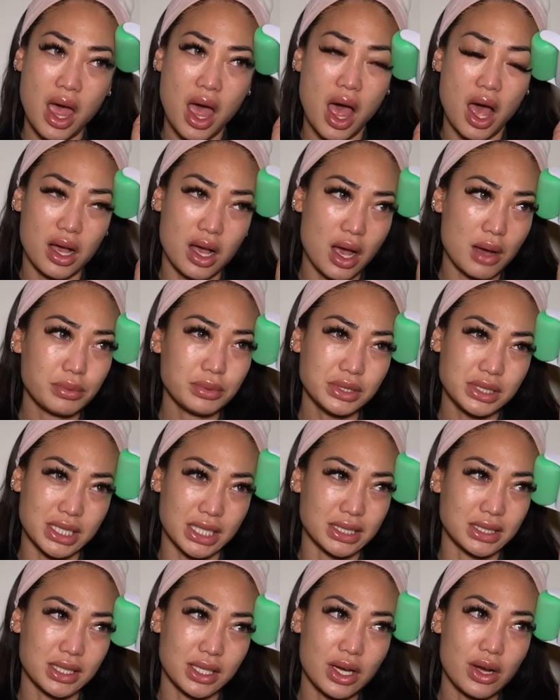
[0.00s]
a couple
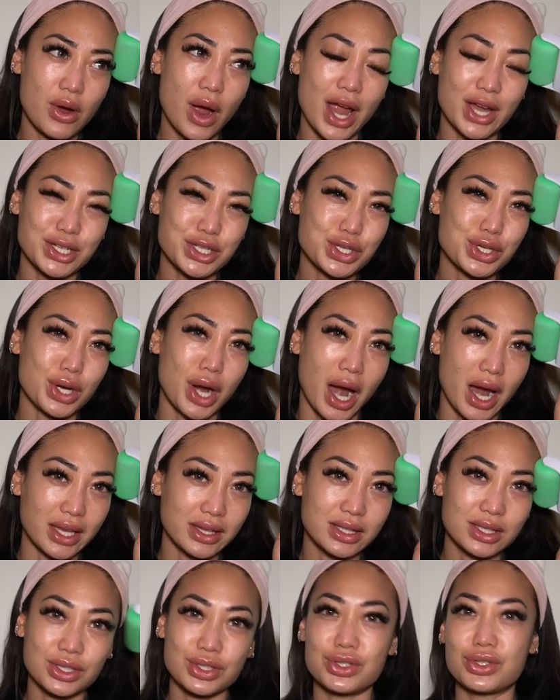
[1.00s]
days ago I
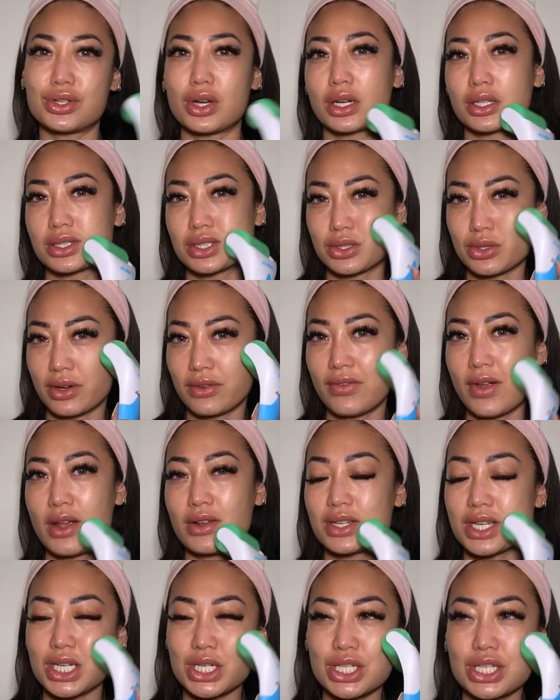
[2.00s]
tried this drugstore
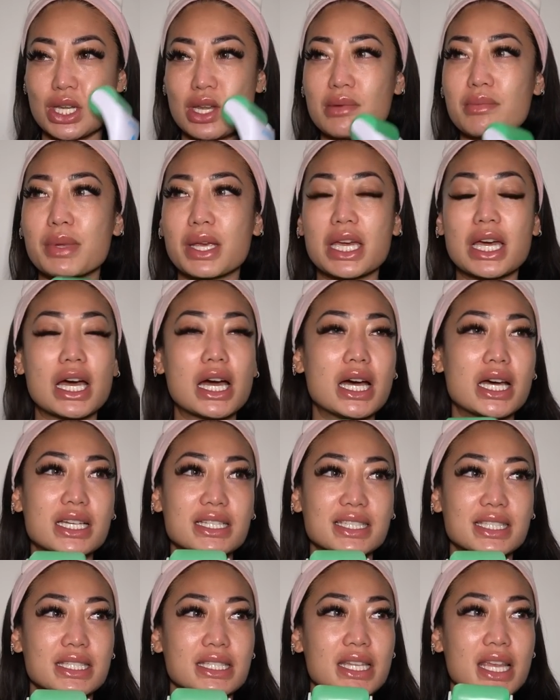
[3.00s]
foundation
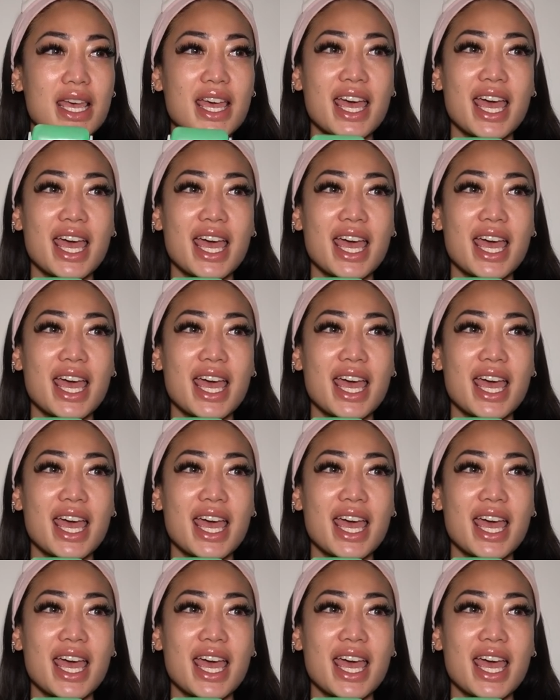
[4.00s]
because